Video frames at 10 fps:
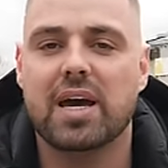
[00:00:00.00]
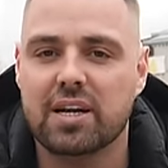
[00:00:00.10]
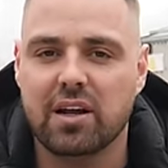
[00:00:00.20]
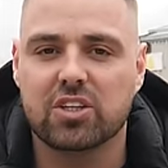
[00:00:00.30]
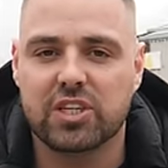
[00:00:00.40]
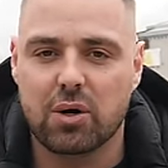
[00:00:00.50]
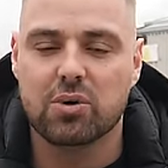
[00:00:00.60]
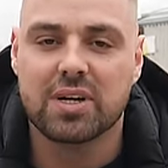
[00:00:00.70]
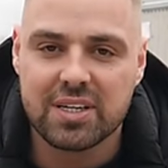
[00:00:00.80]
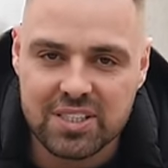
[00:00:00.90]
in a
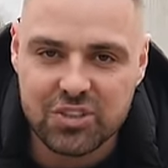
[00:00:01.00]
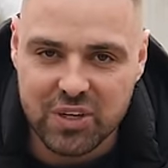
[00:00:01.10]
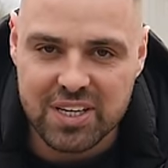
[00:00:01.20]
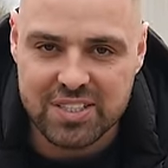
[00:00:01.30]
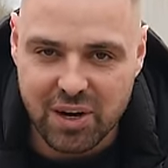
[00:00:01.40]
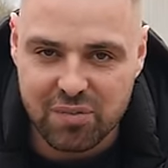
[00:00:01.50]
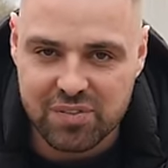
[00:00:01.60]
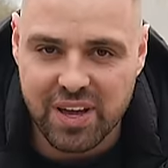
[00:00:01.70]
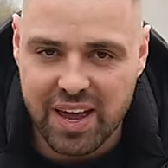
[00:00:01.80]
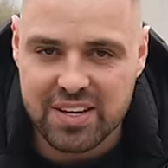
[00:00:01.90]
nutshell, treat
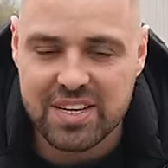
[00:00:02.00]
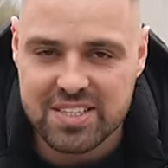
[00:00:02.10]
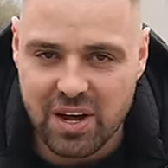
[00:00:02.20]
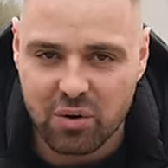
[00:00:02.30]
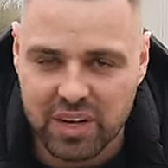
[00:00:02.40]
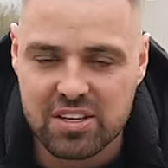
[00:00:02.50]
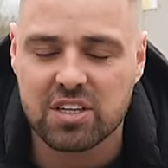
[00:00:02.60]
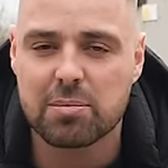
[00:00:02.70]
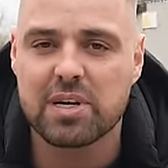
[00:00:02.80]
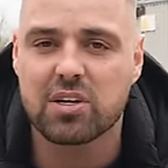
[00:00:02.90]
yourself, yeah? You need to get on it.
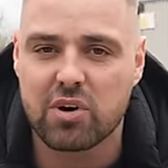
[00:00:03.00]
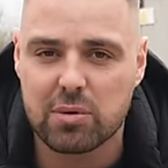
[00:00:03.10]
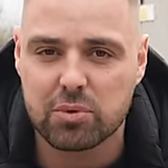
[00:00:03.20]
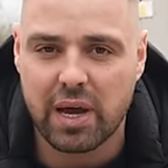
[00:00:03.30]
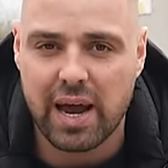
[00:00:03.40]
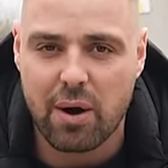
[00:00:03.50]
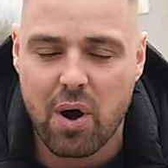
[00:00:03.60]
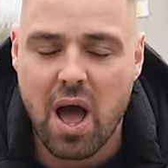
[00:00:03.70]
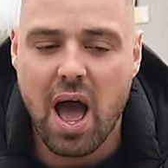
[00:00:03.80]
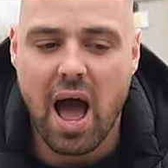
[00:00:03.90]
It's gonna be an incredible day
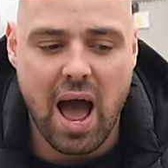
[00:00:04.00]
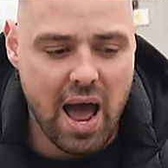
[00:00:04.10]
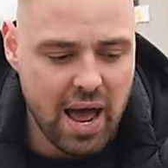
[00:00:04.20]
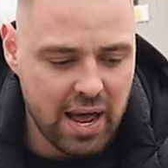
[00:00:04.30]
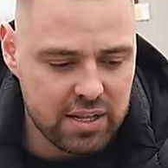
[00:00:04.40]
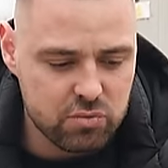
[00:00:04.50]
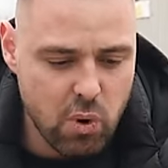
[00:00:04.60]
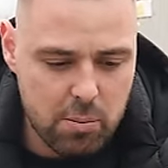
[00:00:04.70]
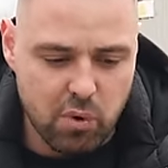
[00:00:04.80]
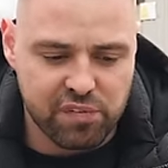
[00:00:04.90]
out. And
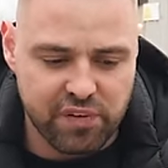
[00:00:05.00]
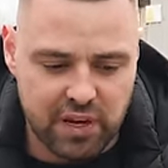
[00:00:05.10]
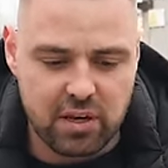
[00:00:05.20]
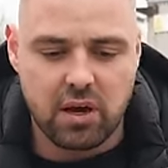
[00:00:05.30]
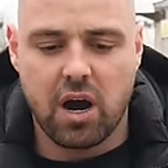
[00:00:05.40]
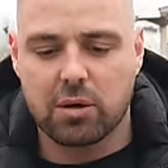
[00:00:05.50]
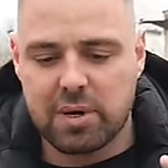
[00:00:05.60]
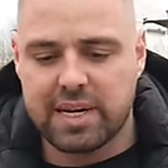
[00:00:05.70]
one more thing, I'm gonna be